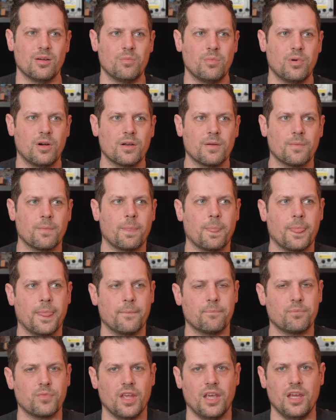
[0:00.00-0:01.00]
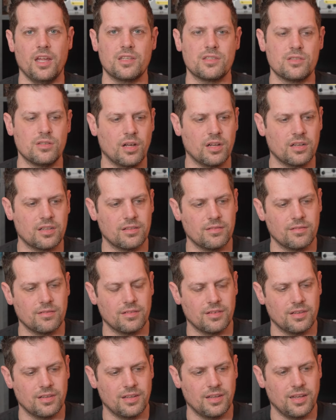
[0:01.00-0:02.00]
But it's not
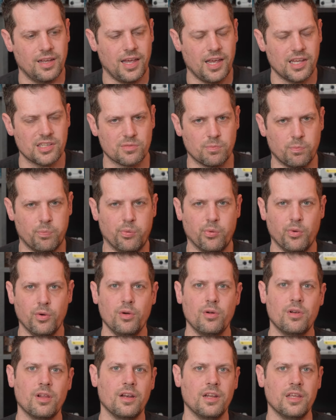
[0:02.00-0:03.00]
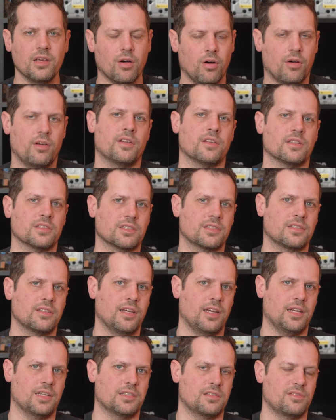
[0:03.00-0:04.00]
as brutally honest
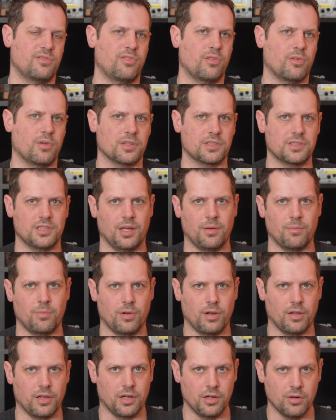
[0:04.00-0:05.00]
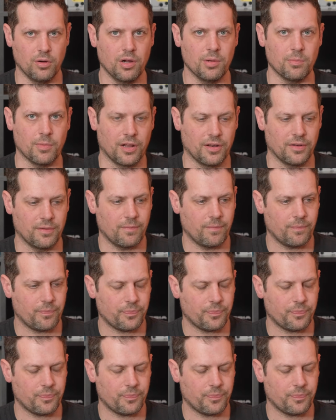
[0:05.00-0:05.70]
as, for example, a Neumann.